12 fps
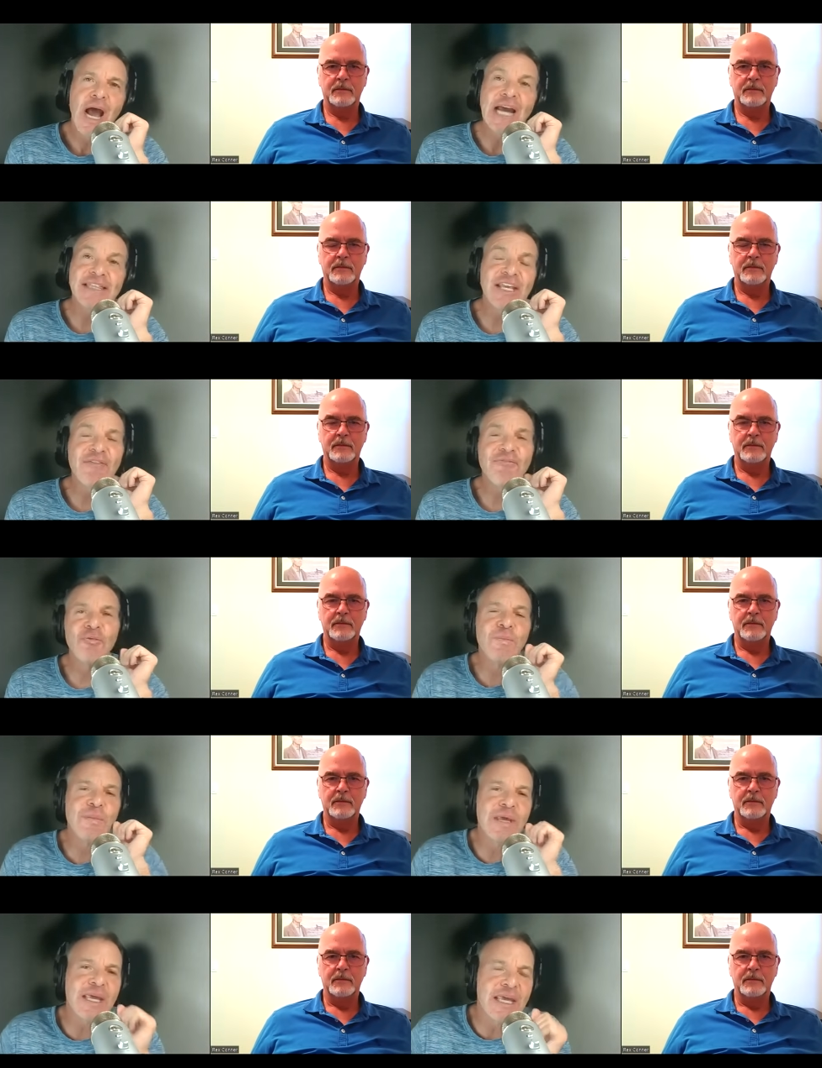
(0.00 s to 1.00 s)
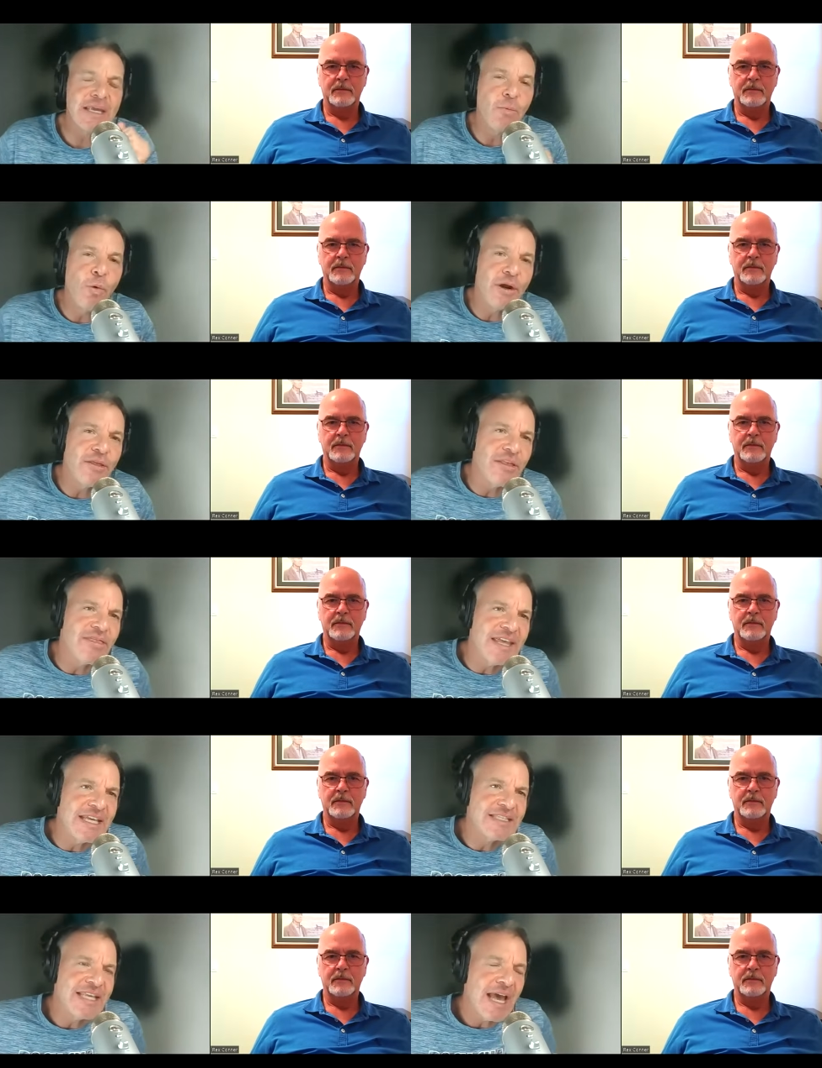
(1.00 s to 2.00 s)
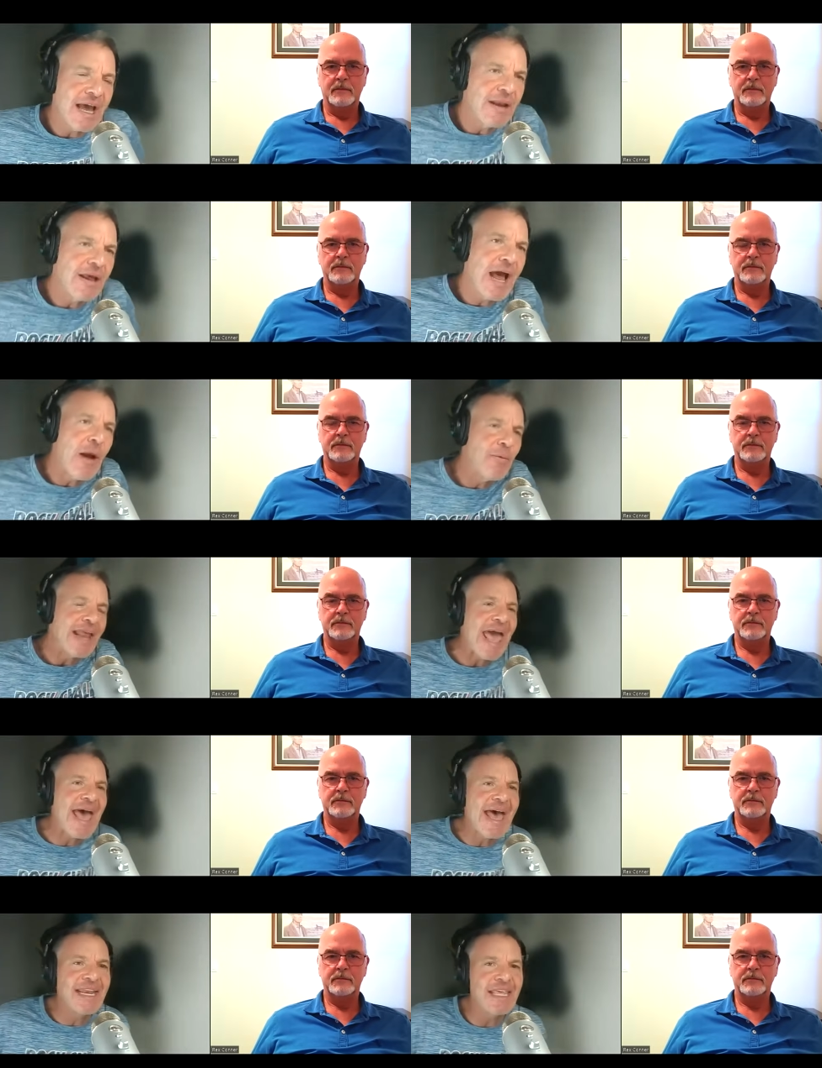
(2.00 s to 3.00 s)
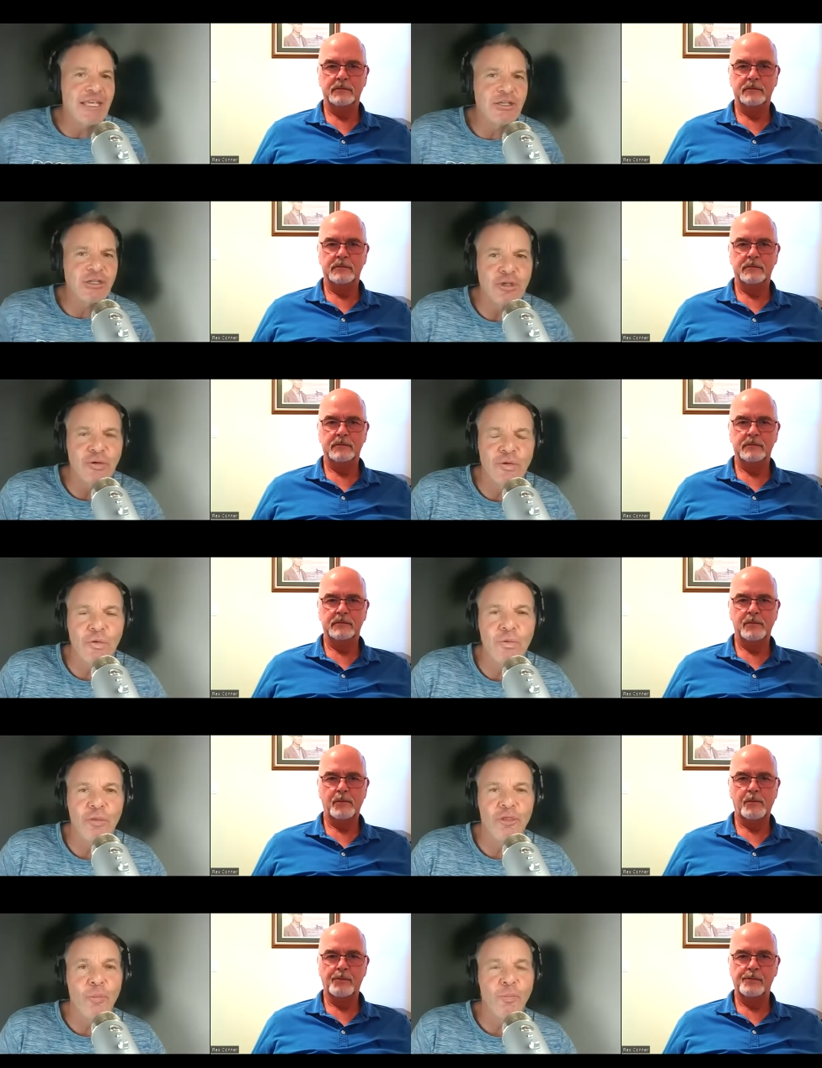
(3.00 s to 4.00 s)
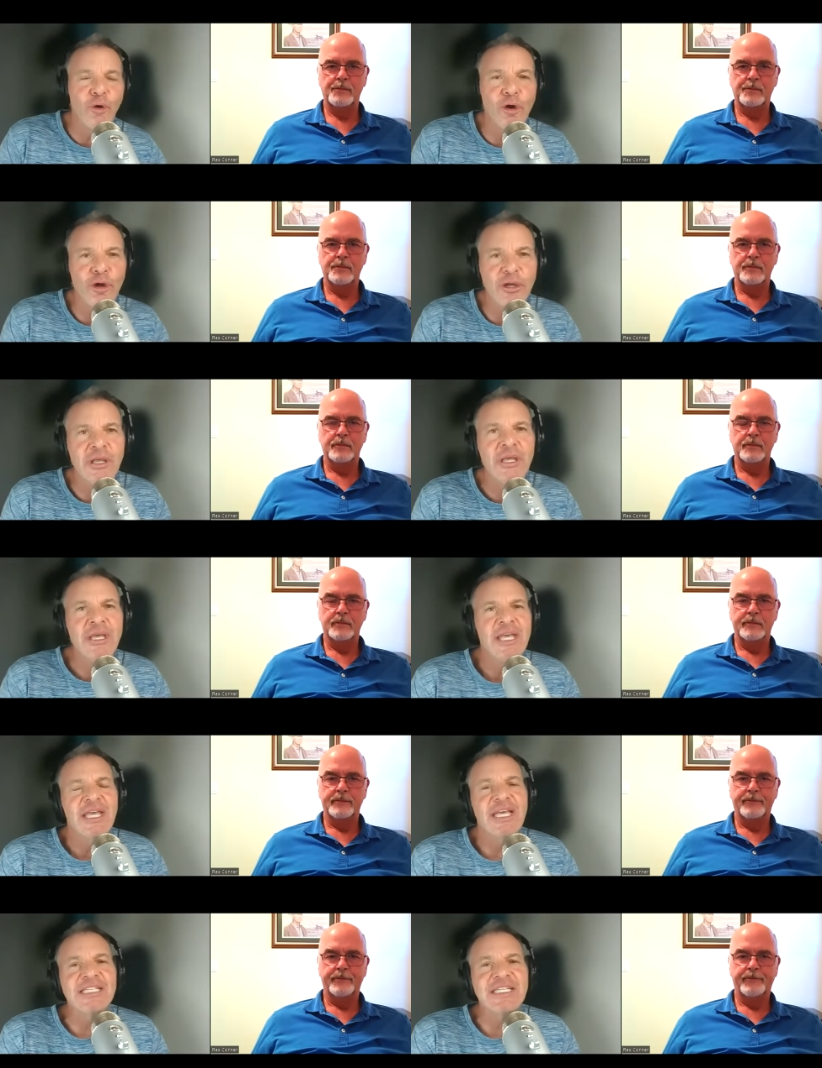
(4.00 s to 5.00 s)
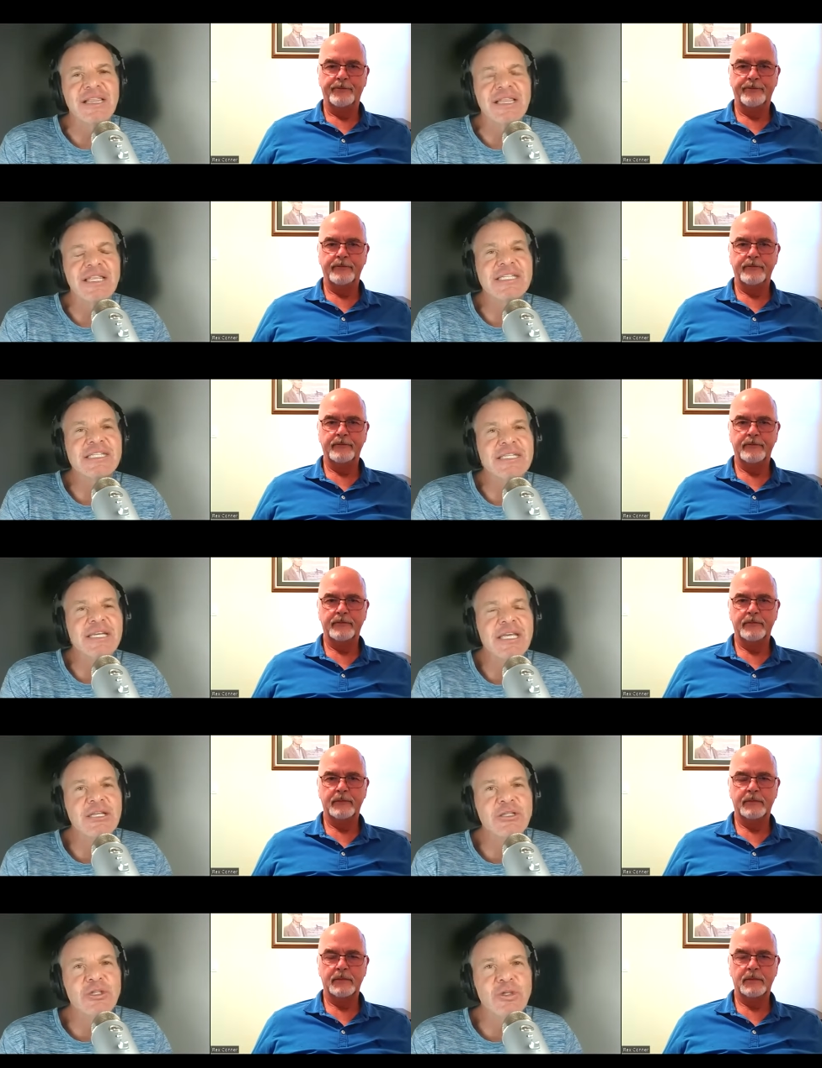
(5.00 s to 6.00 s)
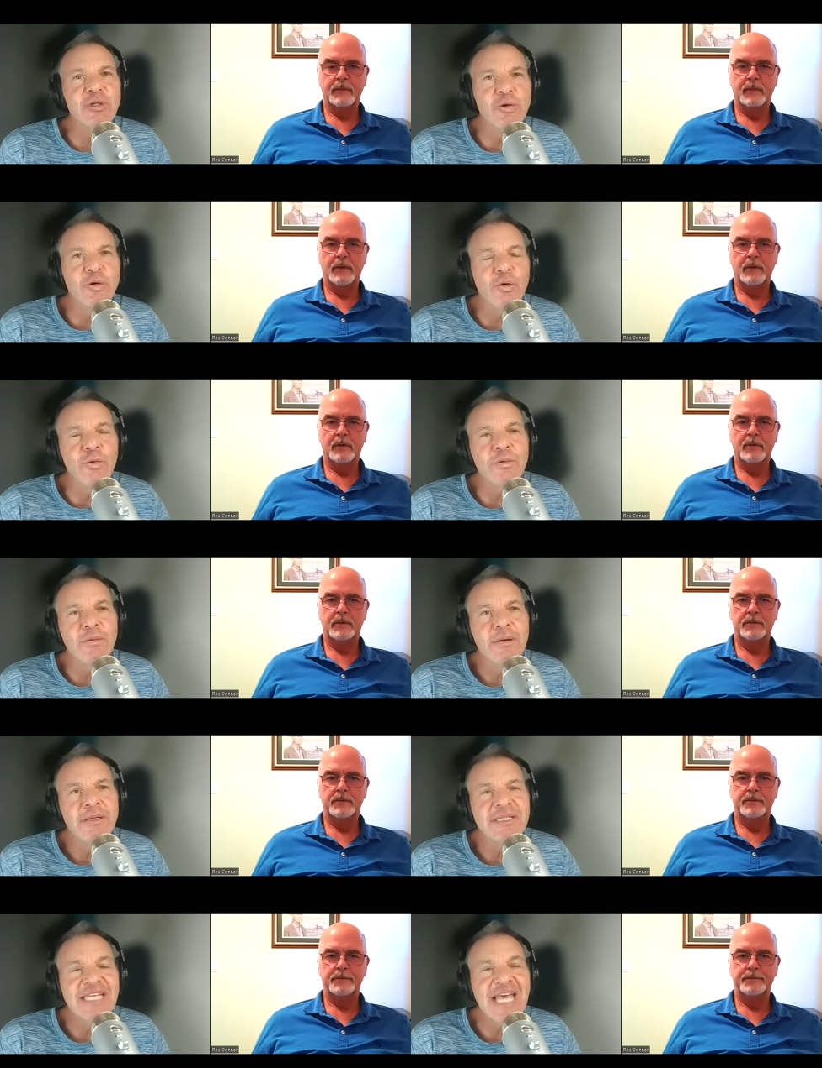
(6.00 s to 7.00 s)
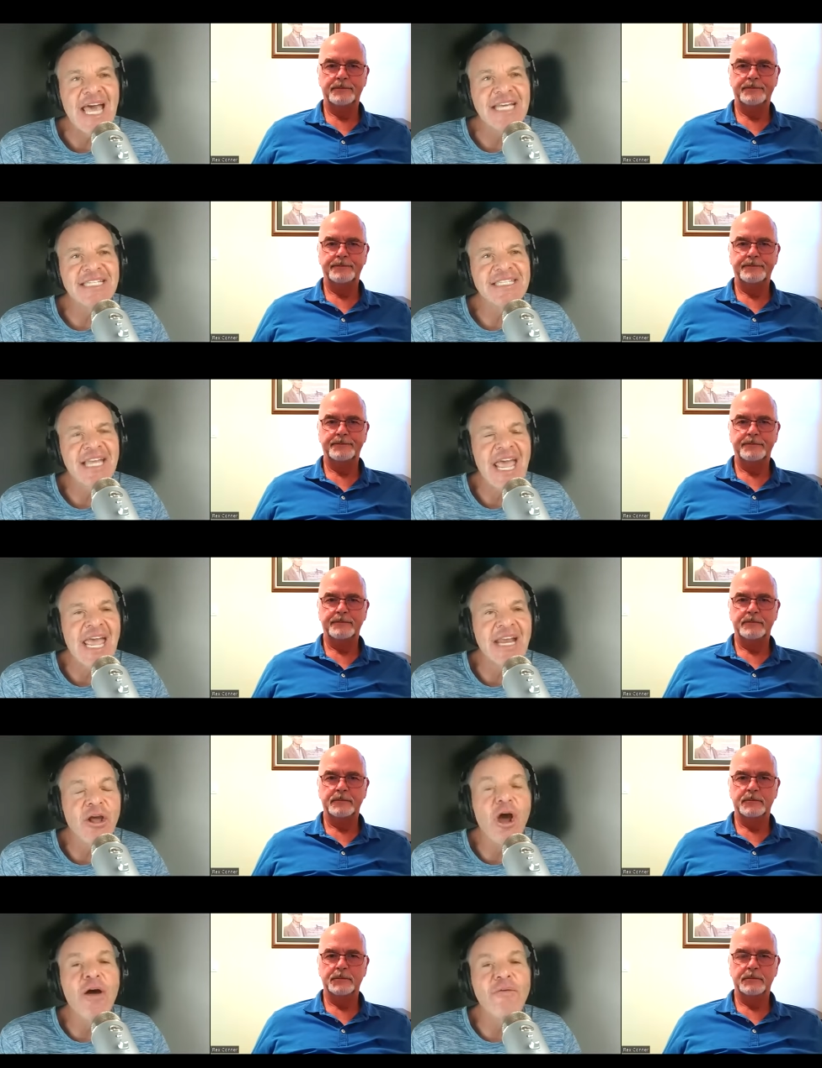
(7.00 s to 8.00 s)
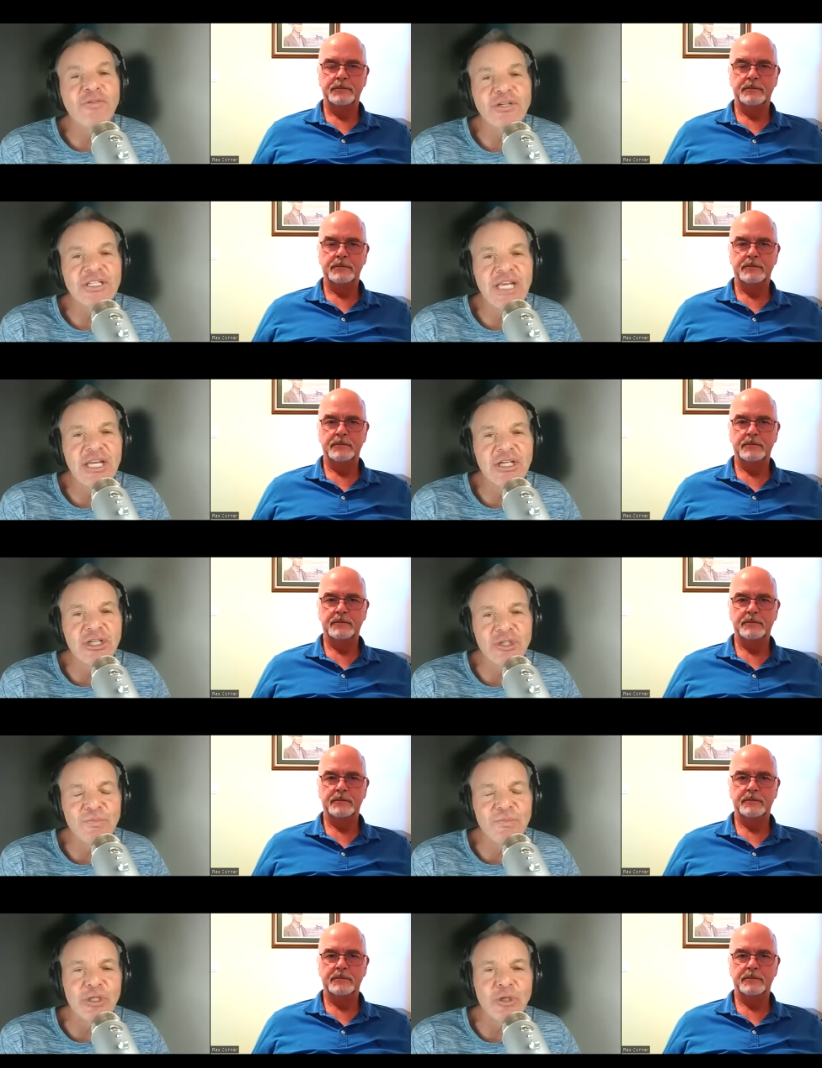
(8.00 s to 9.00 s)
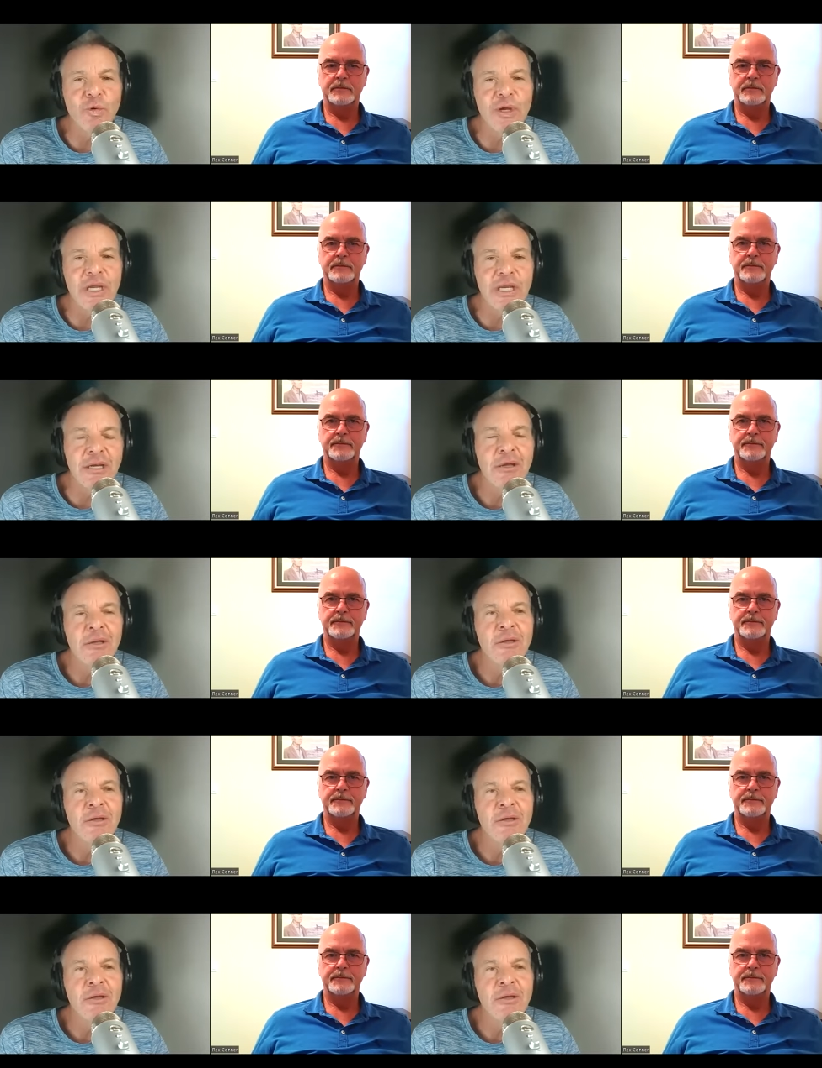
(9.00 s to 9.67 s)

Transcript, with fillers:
Speaker 1: I think for me, one of the things that I would add into the book is listening to text and conversations between